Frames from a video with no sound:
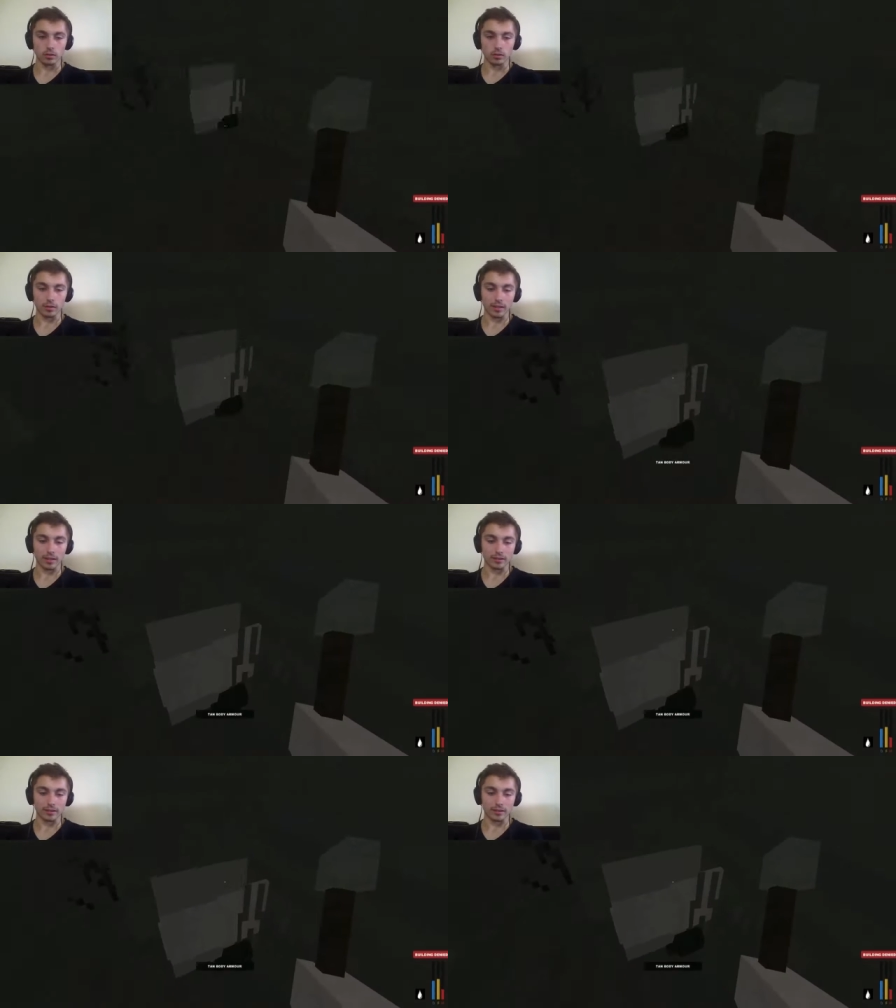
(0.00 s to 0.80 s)
Another
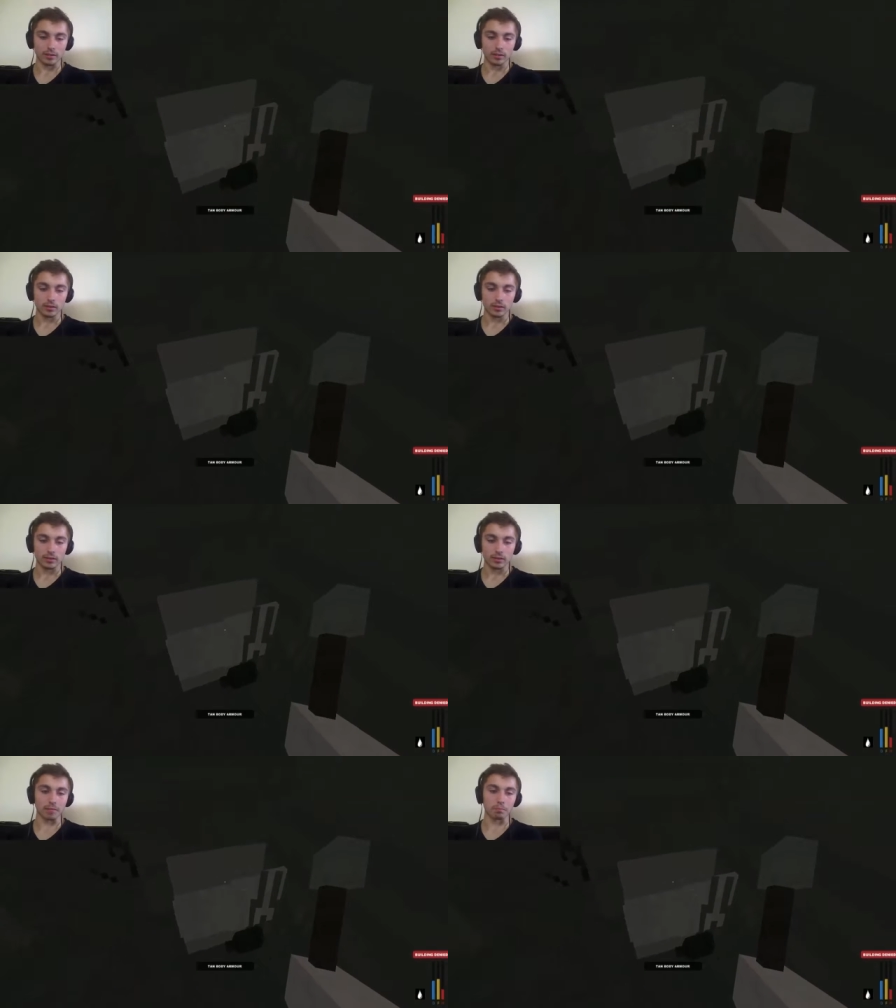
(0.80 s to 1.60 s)
canteen.
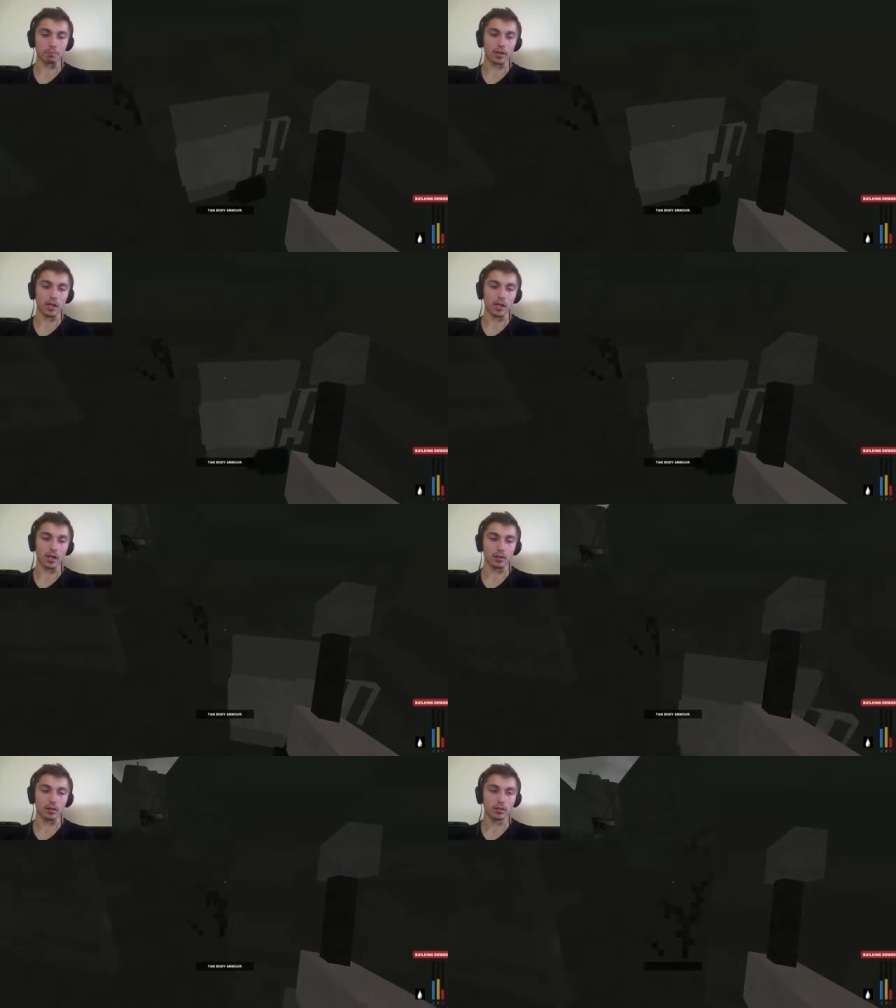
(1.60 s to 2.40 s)
Tan body armor.